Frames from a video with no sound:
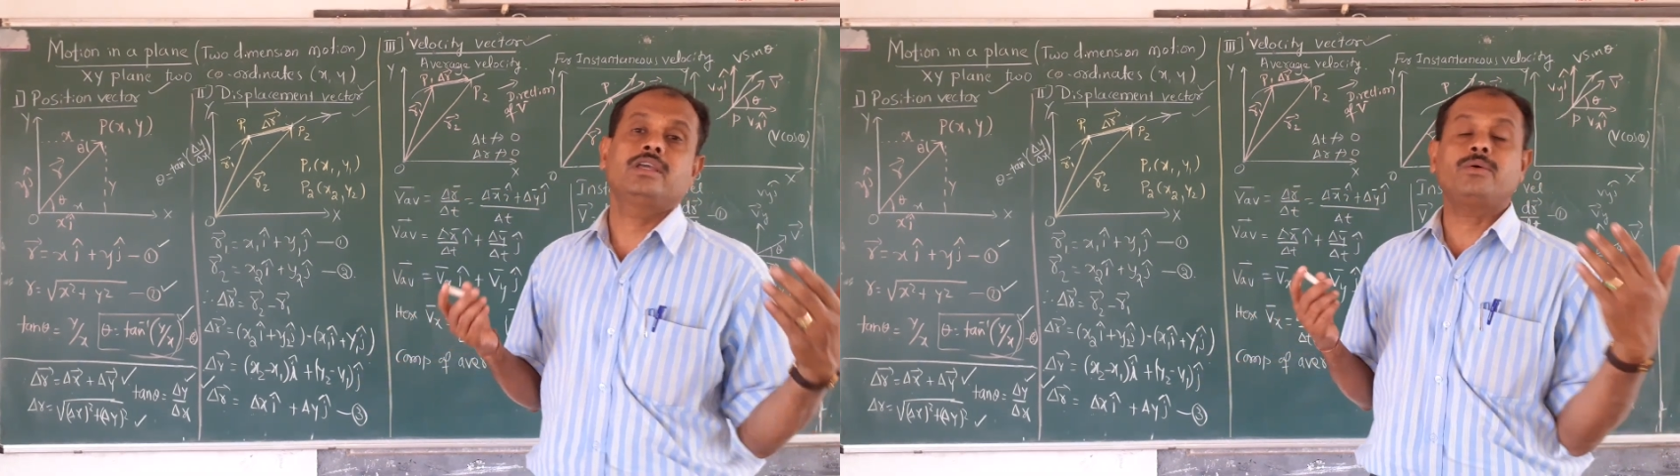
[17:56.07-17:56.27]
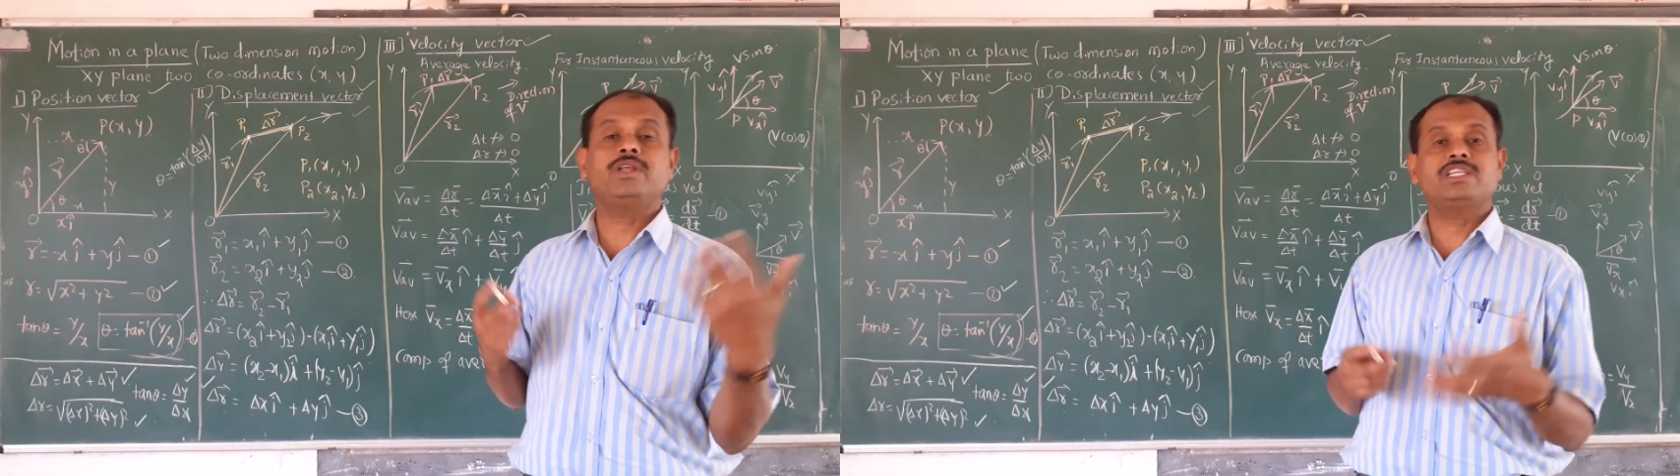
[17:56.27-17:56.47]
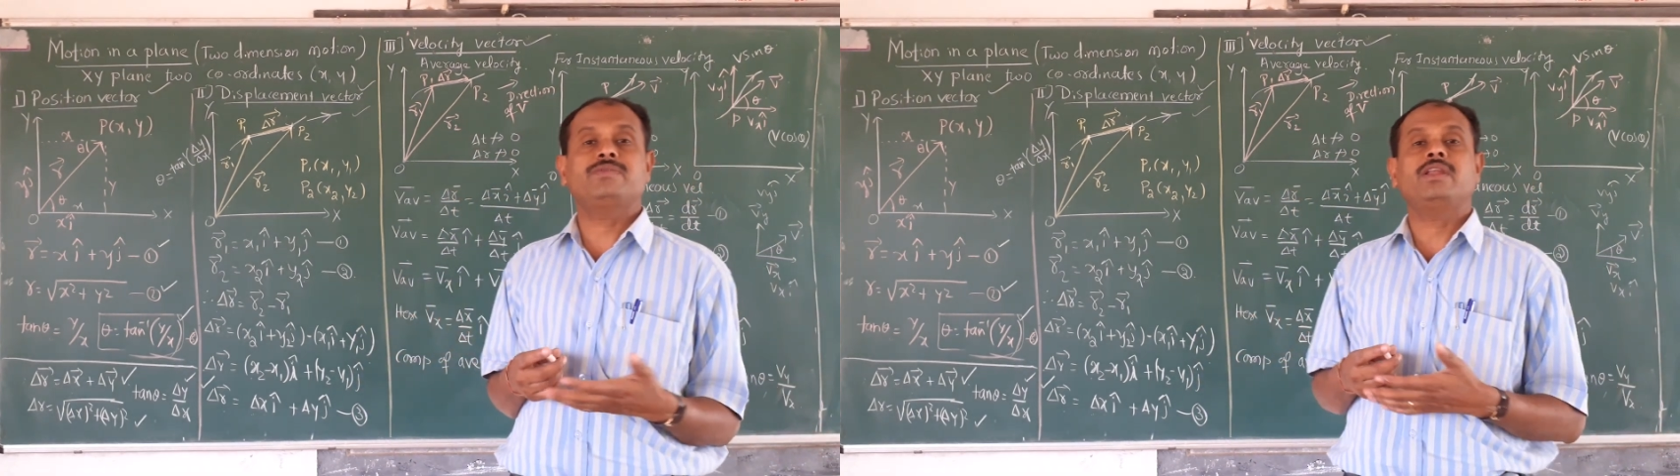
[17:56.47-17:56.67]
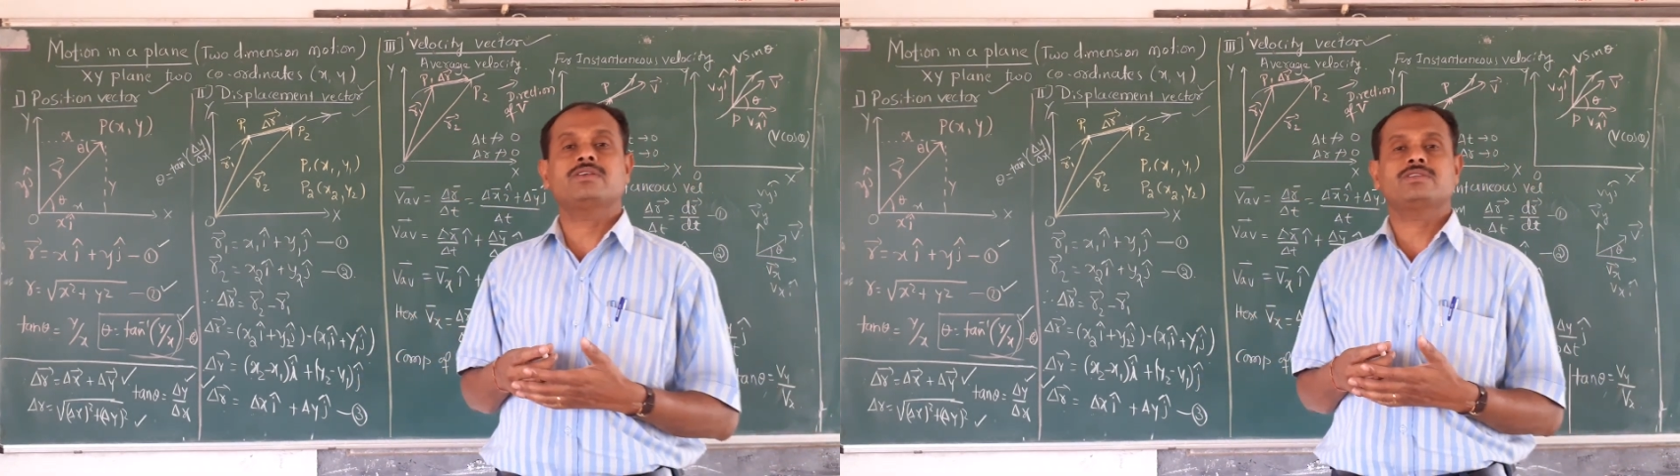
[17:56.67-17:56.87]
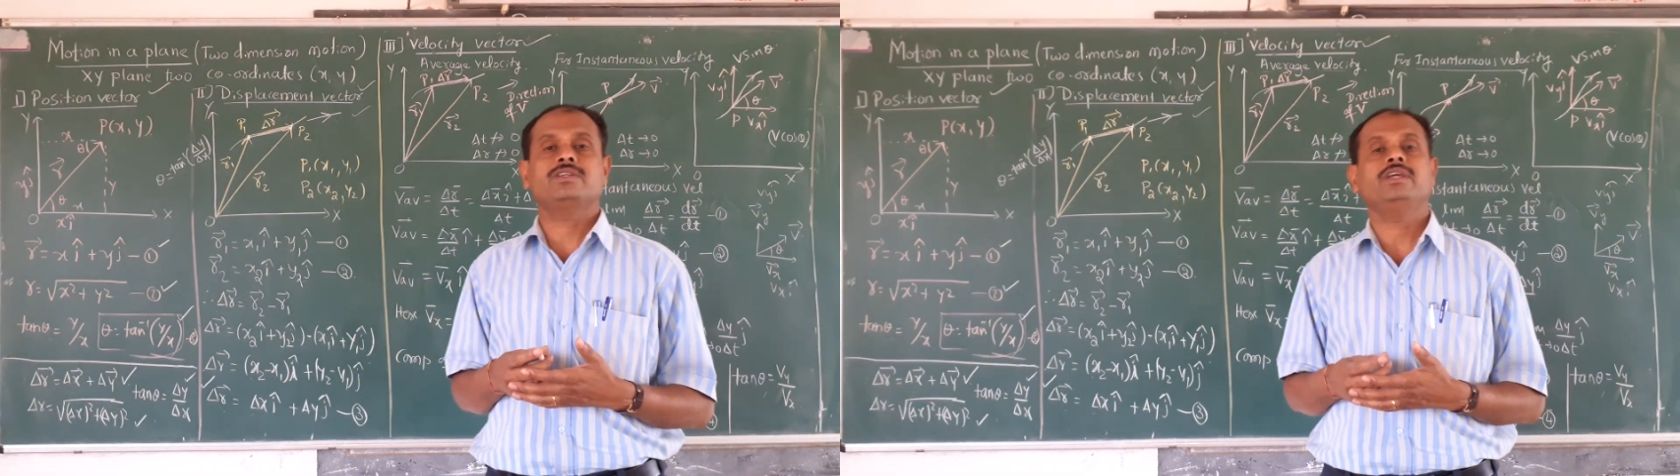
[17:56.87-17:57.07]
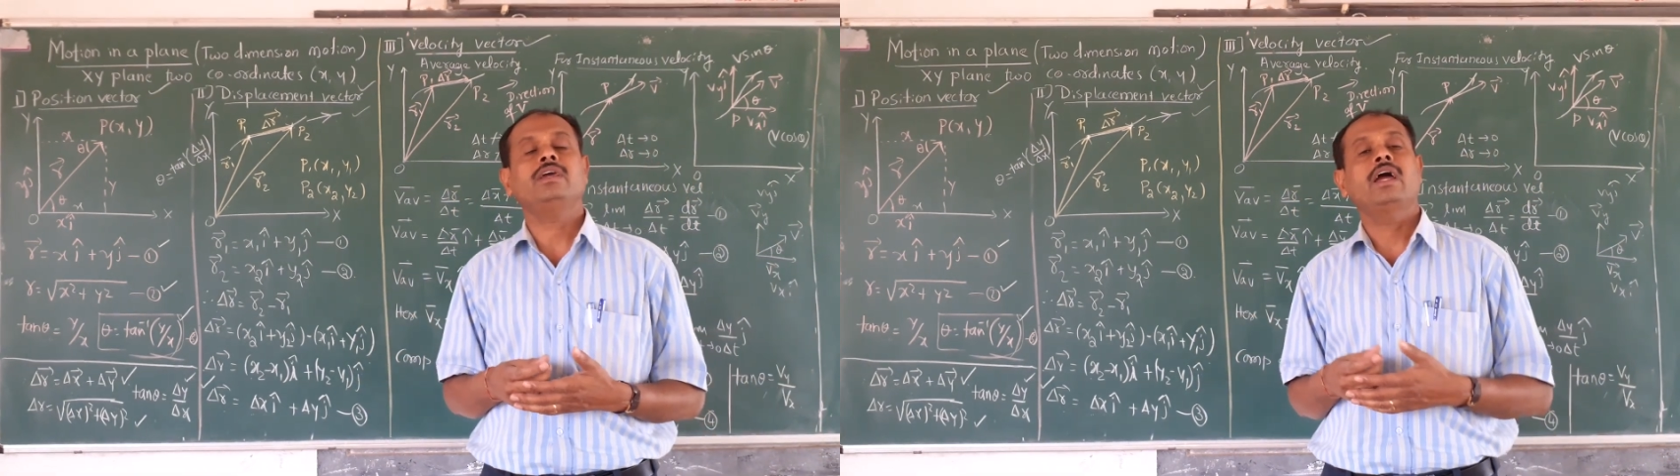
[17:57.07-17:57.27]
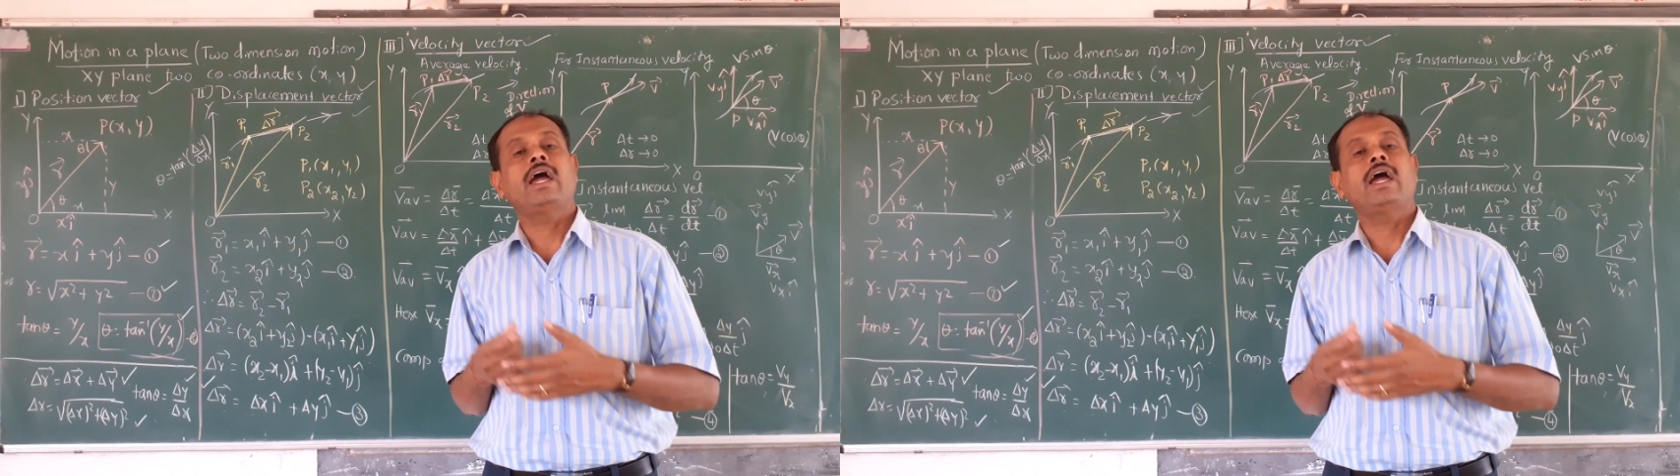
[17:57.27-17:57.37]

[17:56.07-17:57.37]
average velocity,